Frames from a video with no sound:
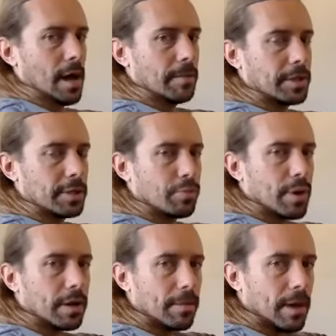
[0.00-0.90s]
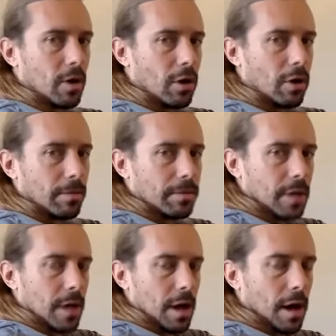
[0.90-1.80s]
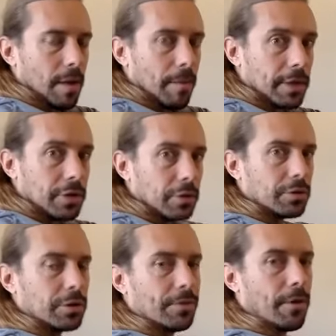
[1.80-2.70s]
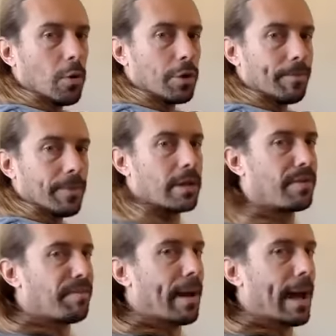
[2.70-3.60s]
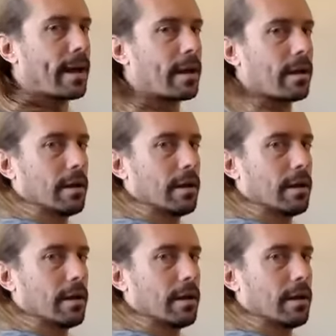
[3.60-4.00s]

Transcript: I'm spreading my arms. My shoulders forward, back,